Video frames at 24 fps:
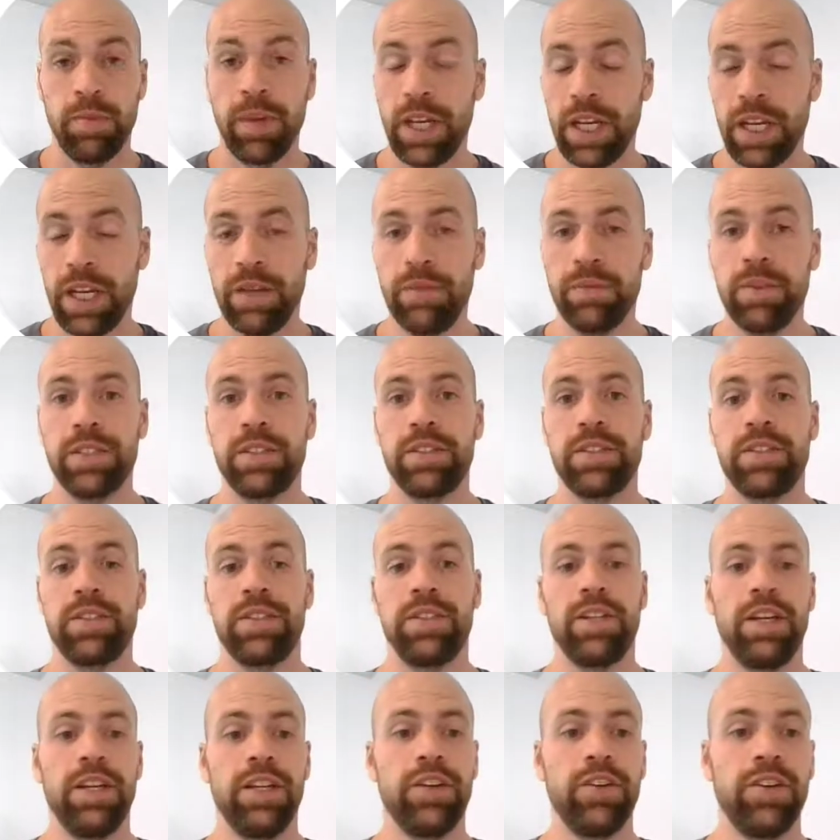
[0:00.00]
My name is
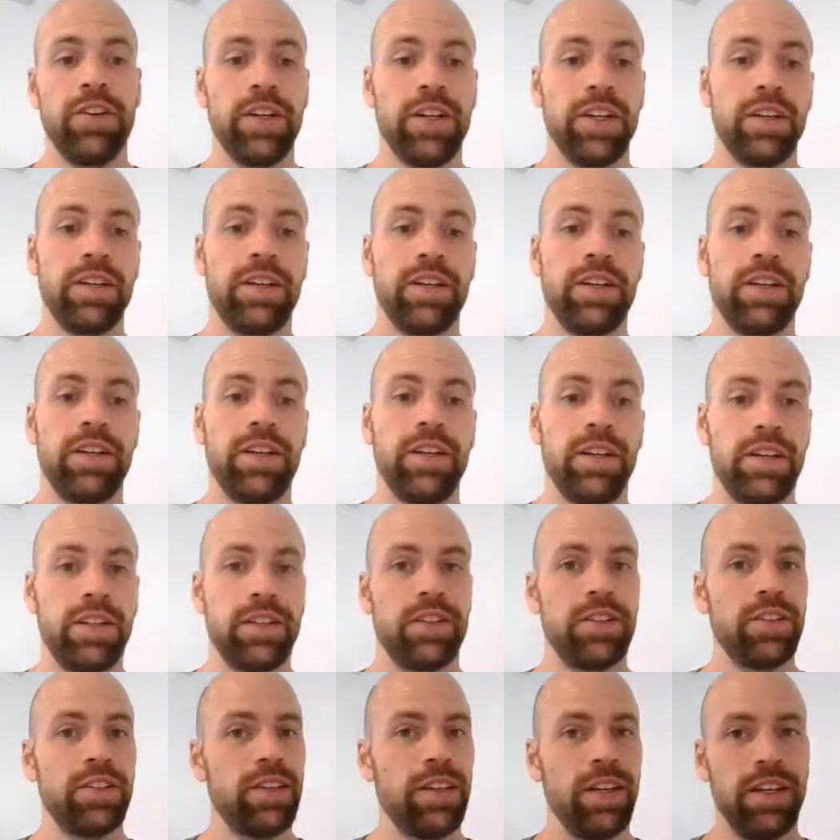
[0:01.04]
Hendrik,
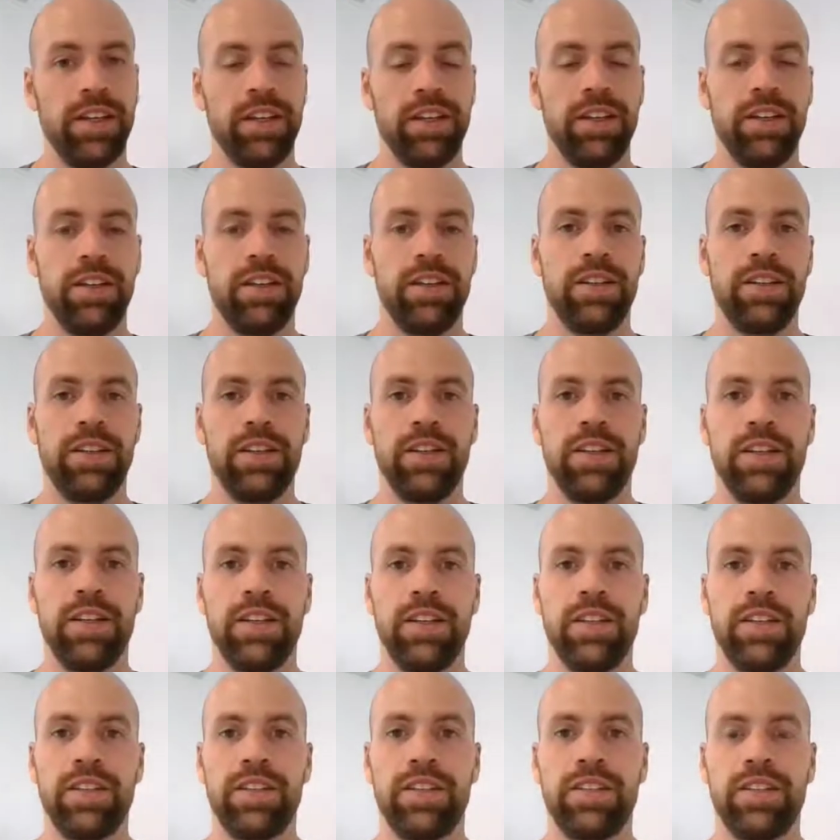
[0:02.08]
and today
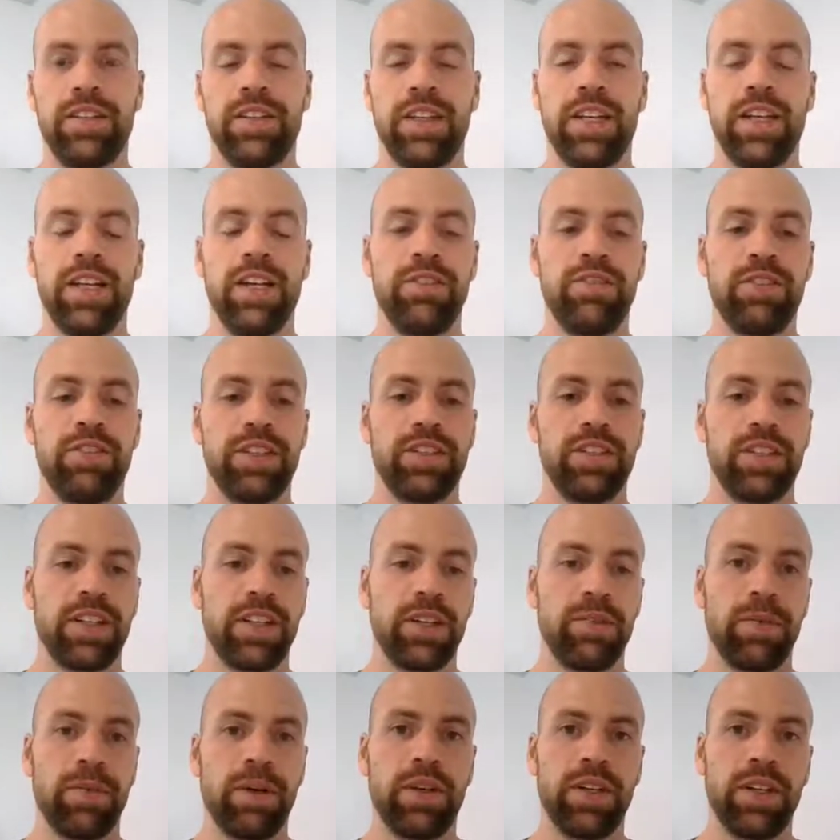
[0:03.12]
it's
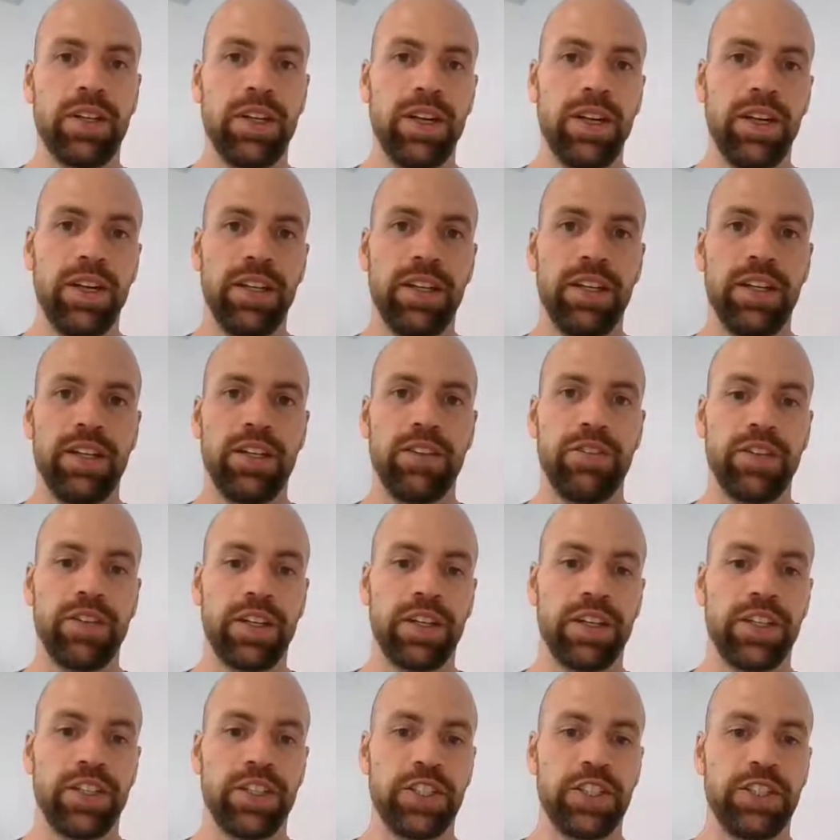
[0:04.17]
everything about
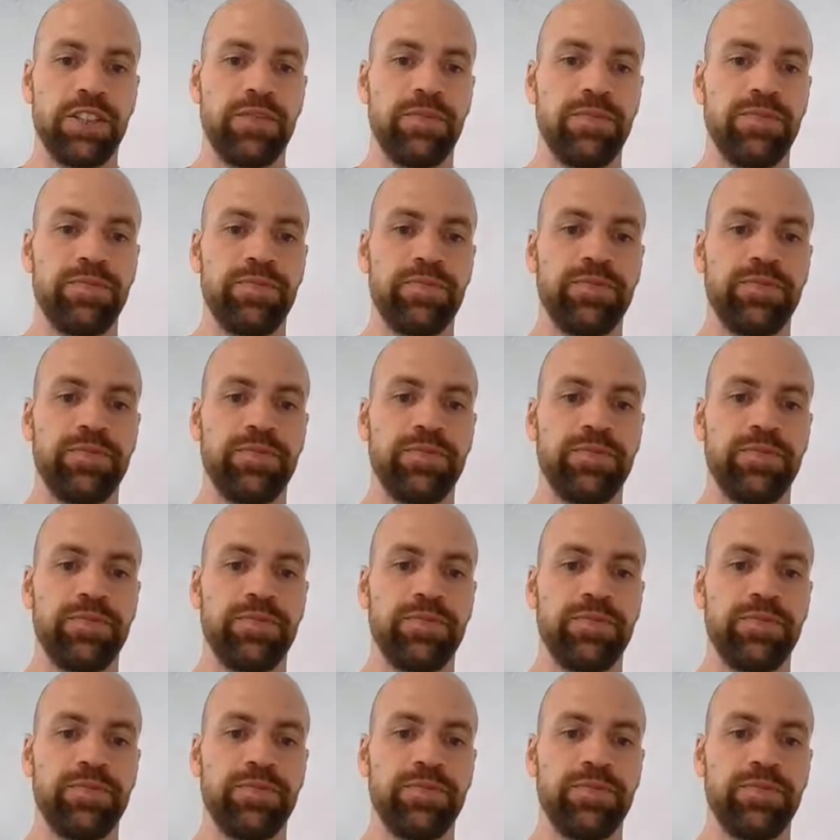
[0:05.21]
identification.